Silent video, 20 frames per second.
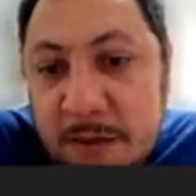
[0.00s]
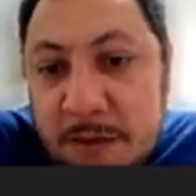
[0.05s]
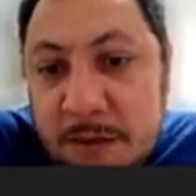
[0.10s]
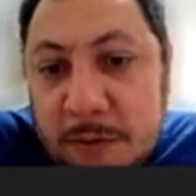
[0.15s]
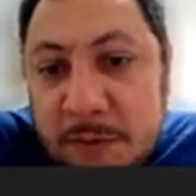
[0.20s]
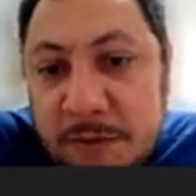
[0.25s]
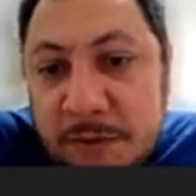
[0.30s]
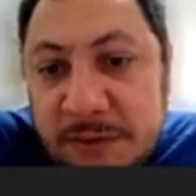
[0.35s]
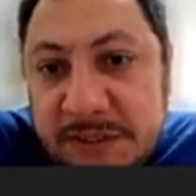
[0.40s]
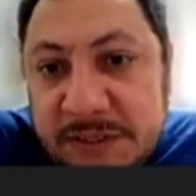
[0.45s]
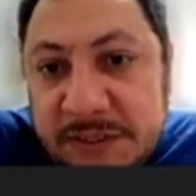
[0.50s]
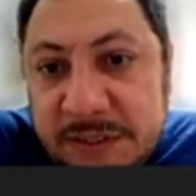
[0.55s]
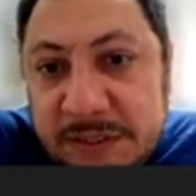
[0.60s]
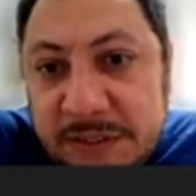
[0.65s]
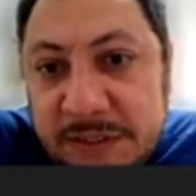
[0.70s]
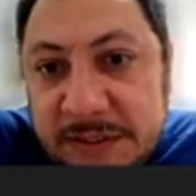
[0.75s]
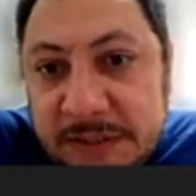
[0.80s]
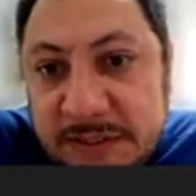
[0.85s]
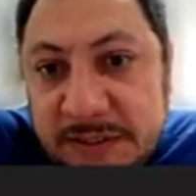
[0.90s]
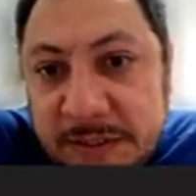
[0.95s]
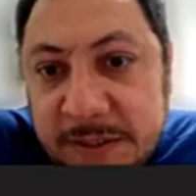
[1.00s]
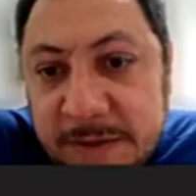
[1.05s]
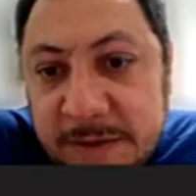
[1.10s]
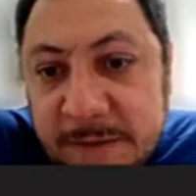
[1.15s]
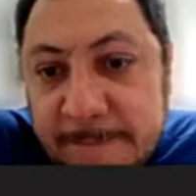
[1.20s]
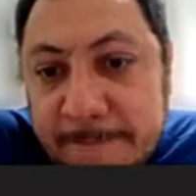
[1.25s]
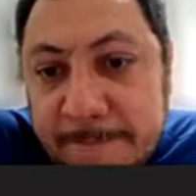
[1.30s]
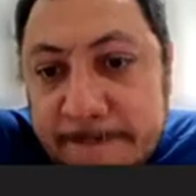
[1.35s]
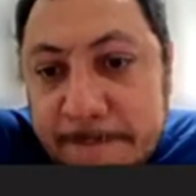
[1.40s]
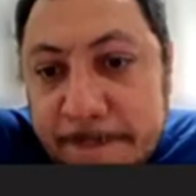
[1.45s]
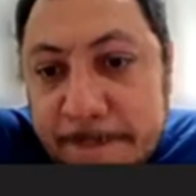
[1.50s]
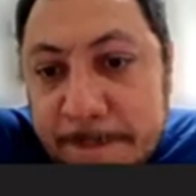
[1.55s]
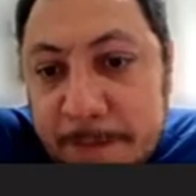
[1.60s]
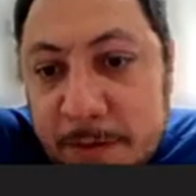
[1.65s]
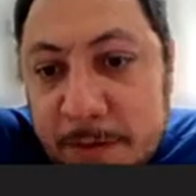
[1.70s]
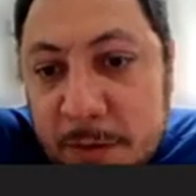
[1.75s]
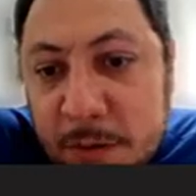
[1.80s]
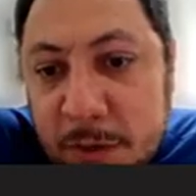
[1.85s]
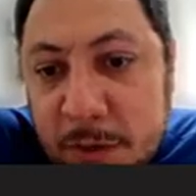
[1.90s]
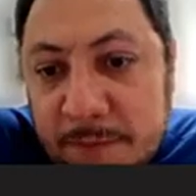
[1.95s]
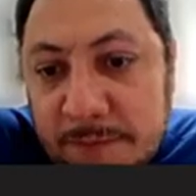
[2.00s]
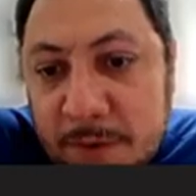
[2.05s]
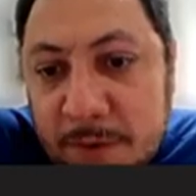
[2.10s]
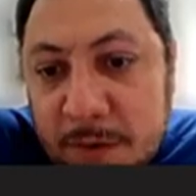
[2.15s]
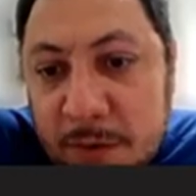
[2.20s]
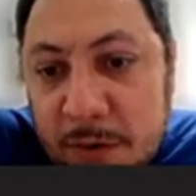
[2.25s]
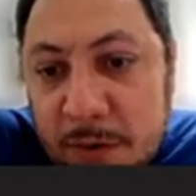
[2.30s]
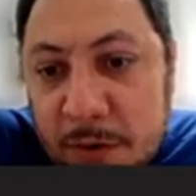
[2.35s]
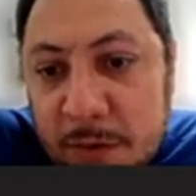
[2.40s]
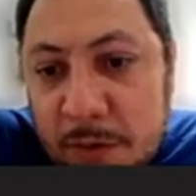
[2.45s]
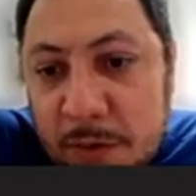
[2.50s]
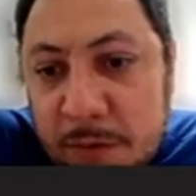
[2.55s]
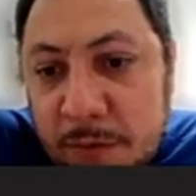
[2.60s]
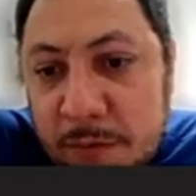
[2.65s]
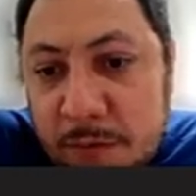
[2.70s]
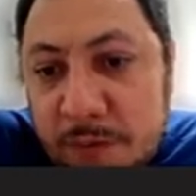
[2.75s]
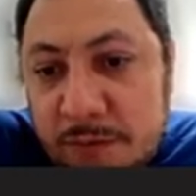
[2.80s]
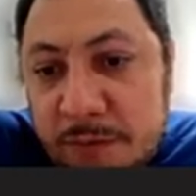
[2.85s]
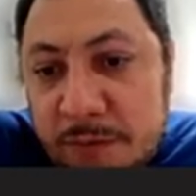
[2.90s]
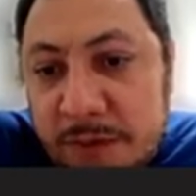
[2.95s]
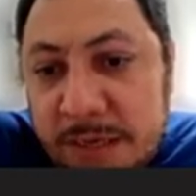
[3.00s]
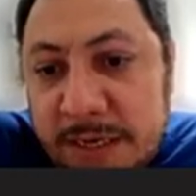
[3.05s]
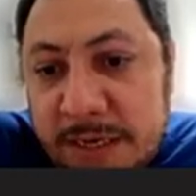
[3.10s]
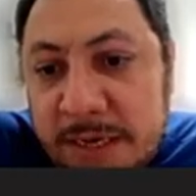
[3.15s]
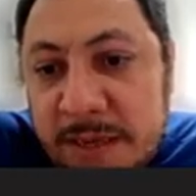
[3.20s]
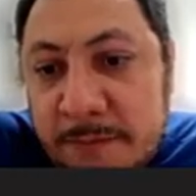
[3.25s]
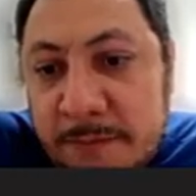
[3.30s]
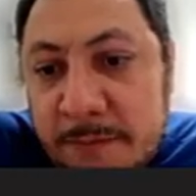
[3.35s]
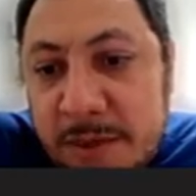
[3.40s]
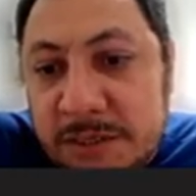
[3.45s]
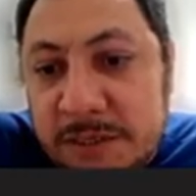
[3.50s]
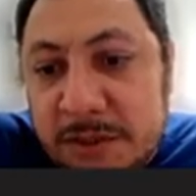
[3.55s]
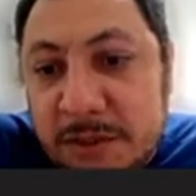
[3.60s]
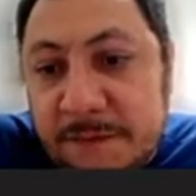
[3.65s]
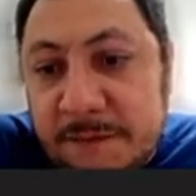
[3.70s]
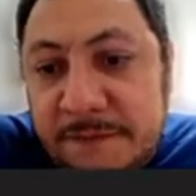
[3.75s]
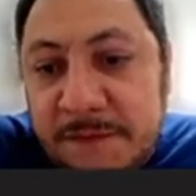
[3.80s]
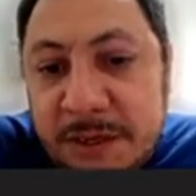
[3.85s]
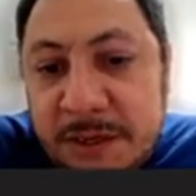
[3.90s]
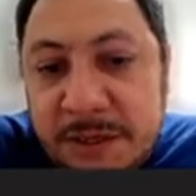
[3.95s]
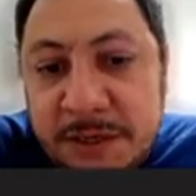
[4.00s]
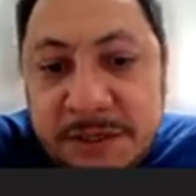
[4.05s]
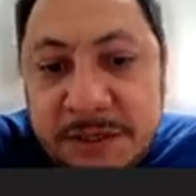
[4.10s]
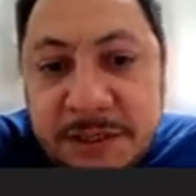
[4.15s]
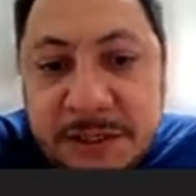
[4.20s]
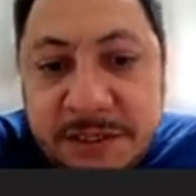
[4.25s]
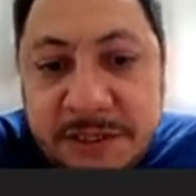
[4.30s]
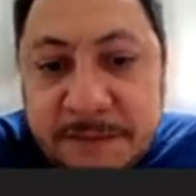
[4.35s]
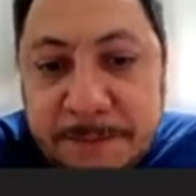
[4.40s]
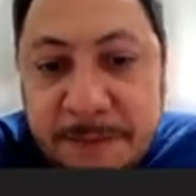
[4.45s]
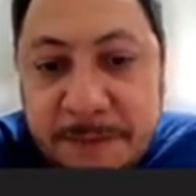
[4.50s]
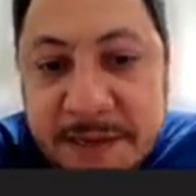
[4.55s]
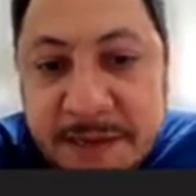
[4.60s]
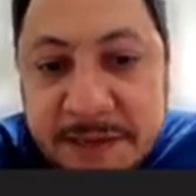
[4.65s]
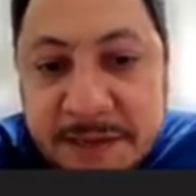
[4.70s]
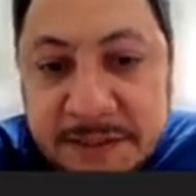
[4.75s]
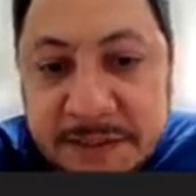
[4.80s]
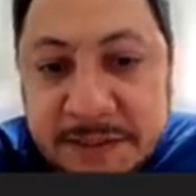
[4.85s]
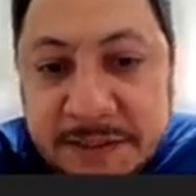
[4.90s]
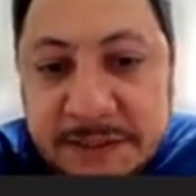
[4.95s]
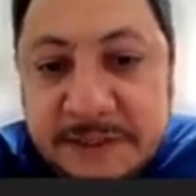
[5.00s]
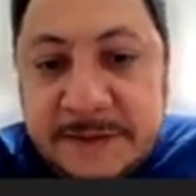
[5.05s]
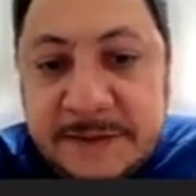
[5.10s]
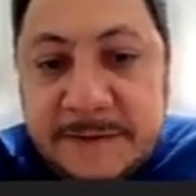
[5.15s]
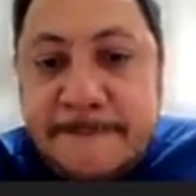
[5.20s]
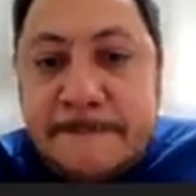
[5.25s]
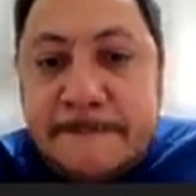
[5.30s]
consists of all the limits of tangent spaces